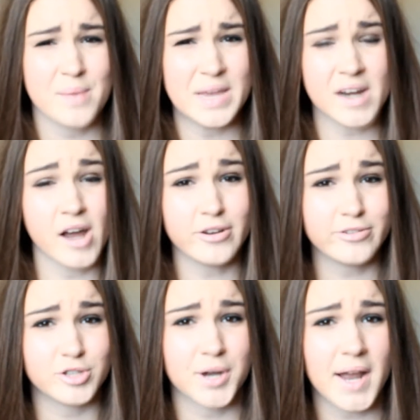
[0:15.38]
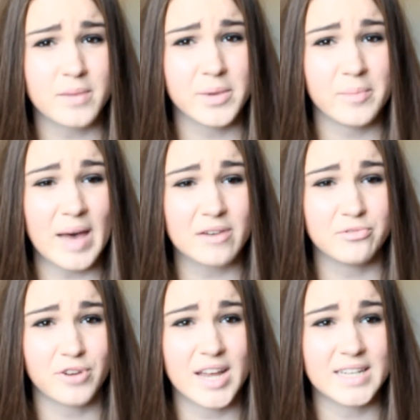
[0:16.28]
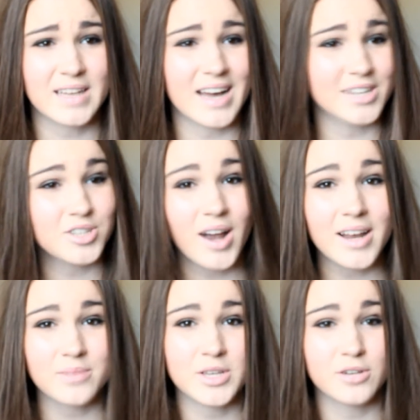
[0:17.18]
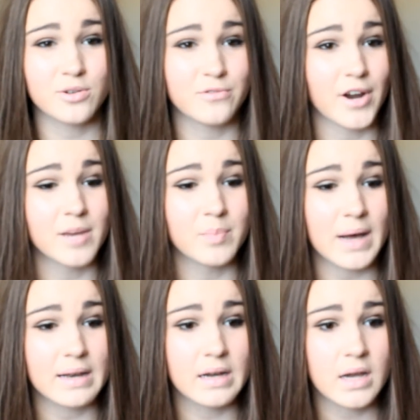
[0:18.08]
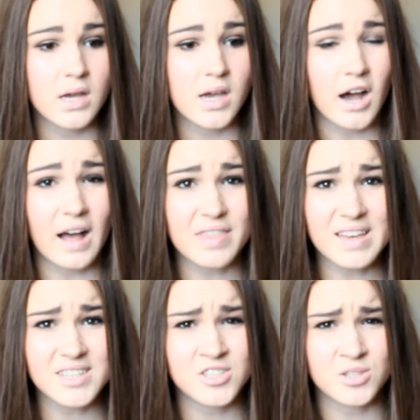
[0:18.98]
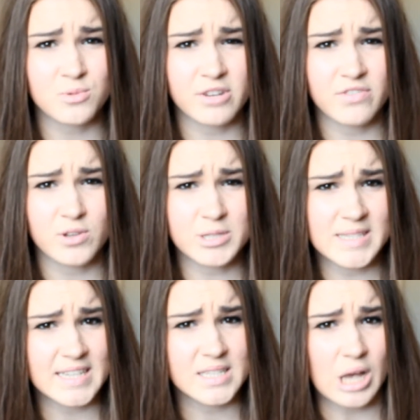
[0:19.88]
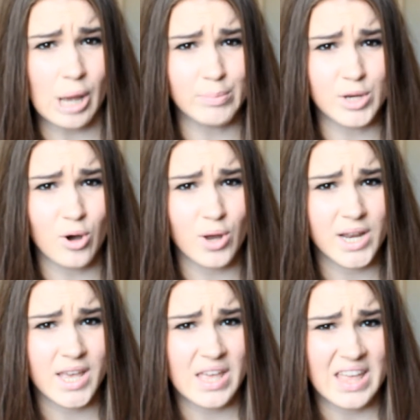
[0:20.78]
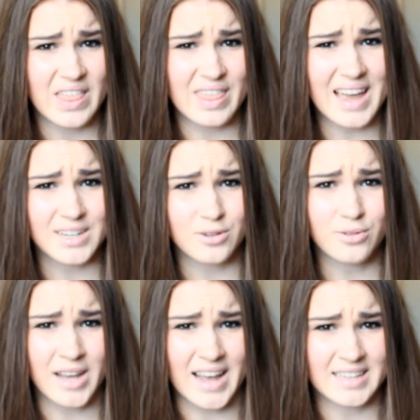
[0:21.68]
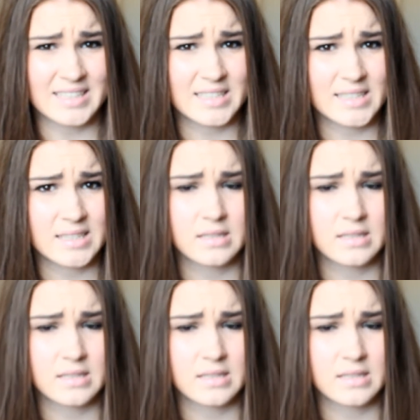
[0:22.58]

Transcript: I mean, I don't try to be a bad friend, I try to be a good friend, but I think it's just one of those things I'm not that good at.